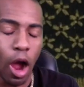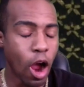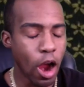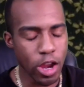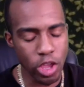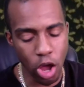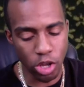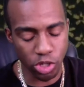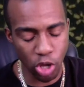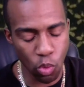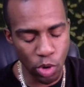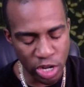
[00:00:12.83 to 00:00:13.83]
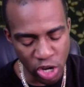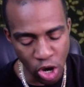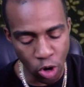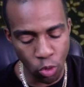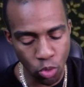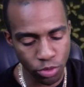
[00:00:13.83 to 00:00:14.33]
All right, y'all. So we
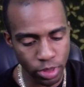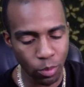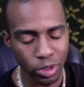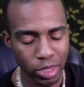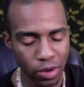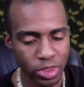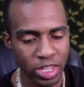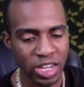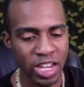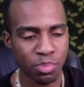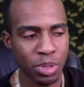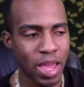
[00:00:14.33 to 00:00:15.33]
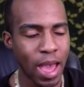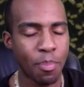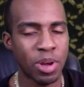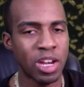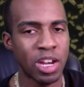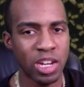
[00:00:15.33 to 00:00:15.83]
know that with everything that's been
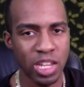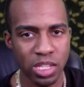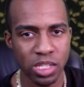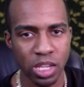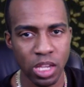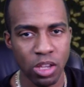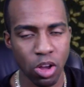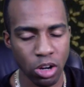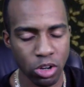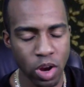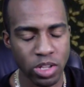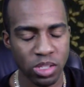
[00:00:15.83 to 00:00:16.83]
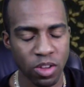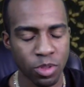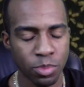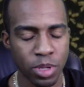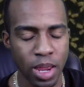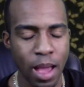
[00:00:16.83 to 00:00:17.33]
happening in D.C., all the crazy stuff
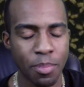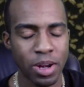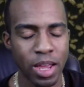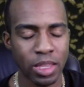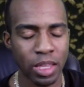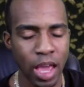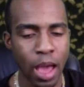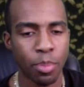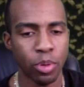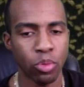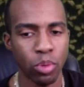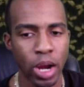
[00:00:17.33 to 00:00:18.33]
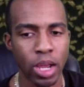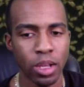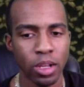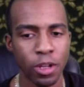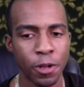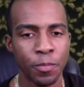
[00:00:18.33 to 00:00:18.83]
that's been happening at the Capitol, right?
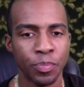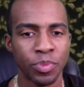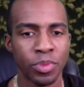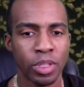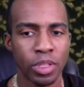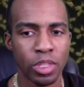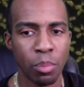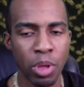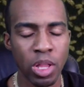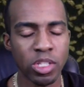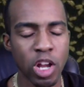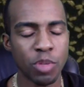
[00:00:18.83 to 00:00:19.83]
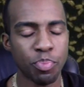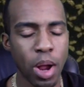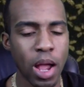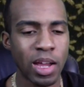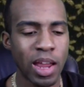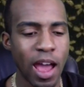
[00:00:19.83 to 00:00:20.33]
The military is
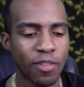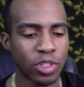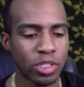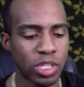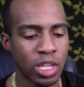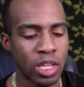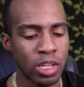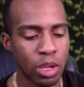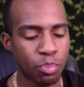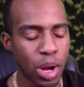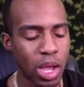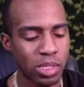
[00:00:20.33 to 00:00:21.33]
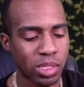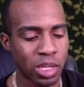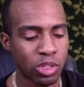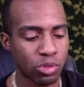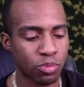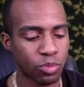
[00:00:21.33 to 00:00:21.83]
probably going to have to send, they probably
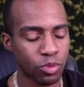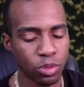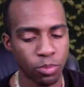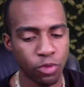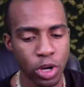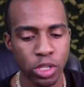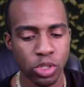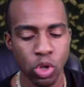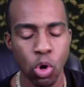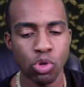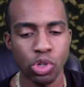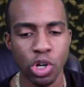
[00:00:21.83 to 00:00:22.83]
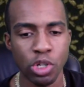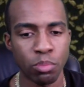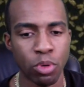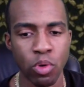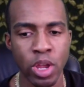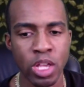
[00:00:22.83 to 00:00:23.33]
sent some freaking soldiers,
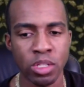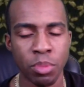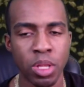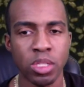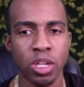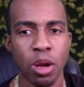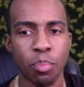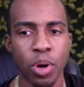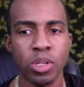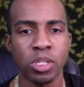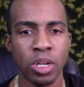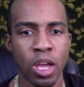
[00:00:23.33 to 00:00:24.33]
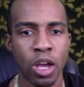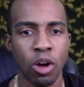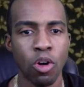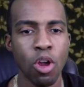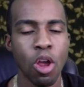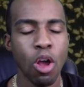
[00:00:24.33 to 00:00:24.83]
Marines, military
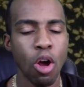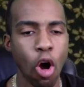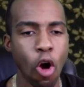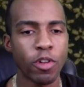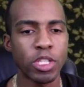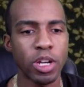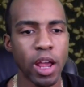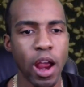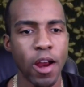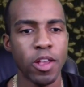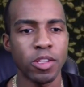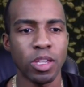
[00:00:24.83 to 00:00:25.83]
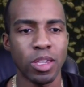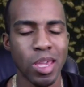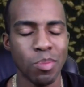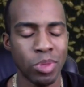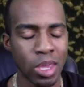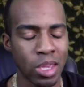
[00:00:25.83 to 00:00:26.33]
personnel over to the areas to
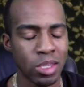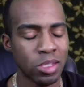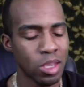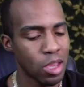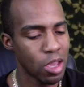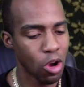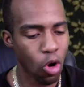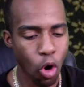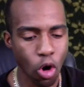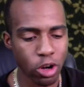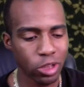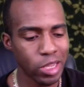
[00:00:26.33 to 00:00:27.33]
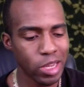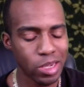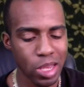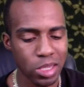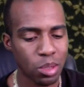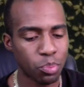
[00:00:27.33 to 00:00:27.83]
keep things orderly,
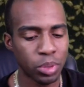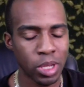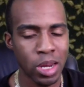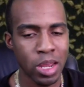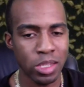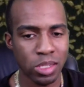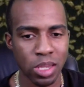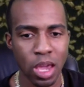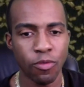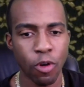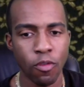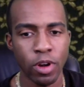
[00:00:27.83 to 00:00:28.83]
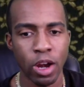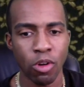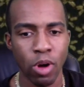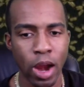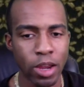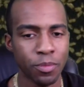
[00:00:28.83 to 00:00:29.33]
disciplined, and safe over there,
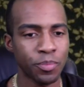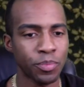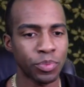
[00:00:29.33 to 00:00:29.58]
right?